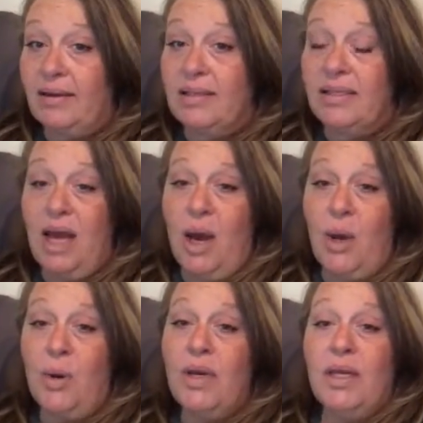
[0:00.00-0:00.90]

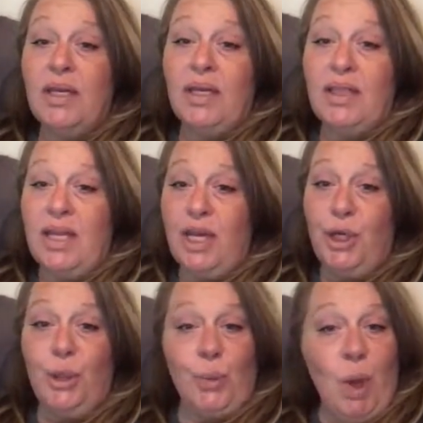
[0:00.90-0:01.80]
So then
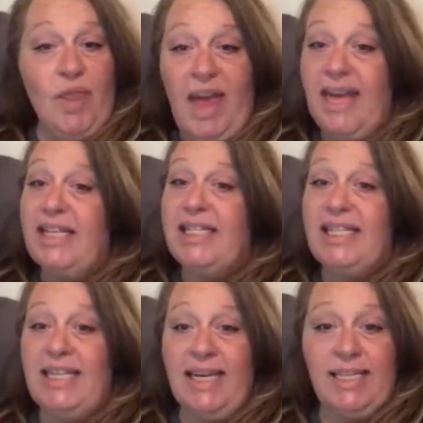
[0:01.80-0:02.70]
you can roll that
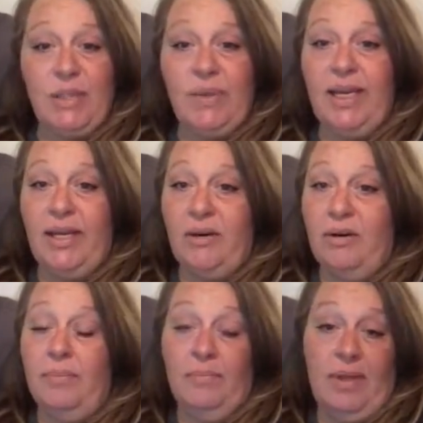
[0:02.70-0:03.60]
into the next week,
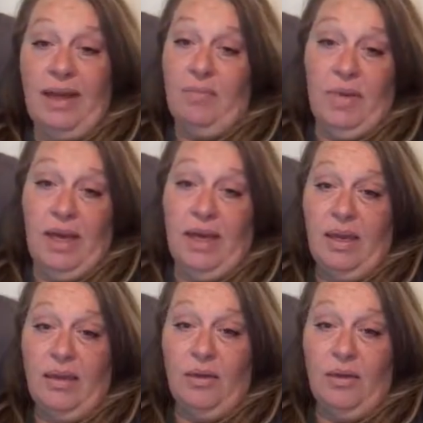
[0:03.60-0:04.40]
or like me,